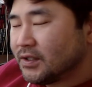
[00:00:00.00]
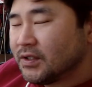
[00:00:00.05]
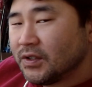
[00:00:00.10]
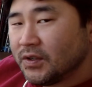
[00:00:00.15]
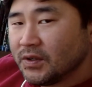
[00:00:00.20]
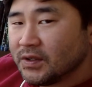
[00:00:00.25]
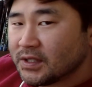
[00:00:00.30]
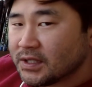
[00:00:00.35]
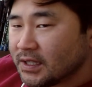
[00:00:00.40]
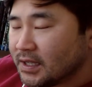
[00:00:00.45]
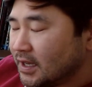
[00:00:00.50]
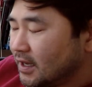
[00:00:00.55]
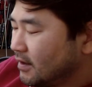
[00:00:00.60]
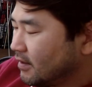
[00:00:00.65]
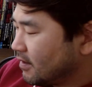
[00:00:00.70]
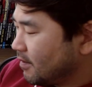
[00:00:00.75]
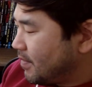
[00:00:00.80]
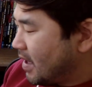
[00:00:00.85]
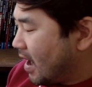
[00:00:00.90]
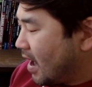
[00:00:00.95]
Do you see
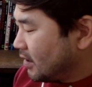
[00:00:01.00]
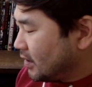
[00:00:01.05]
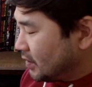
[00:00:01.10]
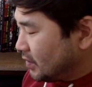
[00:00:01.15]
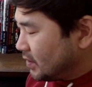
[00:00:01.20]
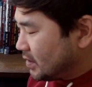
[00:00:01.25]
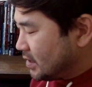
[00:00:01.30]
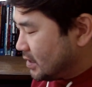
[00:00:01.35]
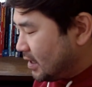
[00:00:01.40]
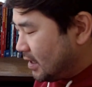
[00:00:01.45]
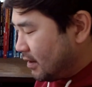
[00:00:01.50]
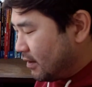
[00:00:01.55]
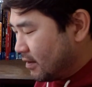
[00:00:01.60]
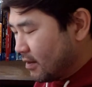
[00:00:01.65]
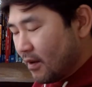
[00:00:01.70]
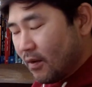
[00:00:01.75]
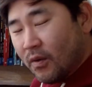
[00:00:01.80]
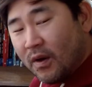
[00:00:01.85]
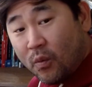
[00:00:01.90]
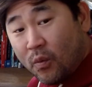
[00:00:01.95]
the path? Do you see
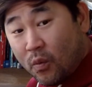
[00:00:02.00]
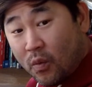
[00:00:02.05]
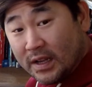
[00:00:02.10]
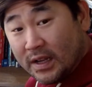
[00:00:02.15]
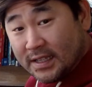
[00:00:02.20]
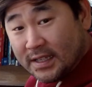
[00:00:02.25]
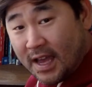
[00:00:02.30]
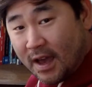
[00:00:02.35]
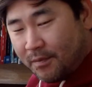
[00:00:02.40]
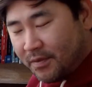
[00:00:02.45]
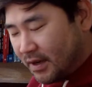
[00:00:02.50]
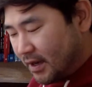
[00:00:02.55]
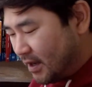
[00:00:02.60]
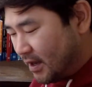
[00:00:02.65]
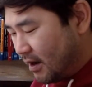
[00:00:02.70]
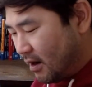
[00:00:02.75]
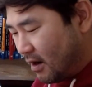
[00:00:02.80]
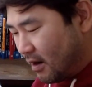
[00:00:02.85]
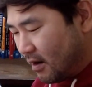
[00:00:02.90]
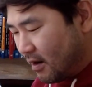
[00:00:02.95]
what's happening
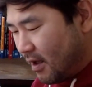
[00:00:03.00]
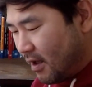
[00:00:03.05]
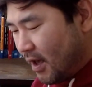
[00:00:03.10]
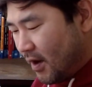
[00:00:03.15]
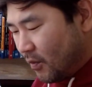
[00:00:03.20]
here?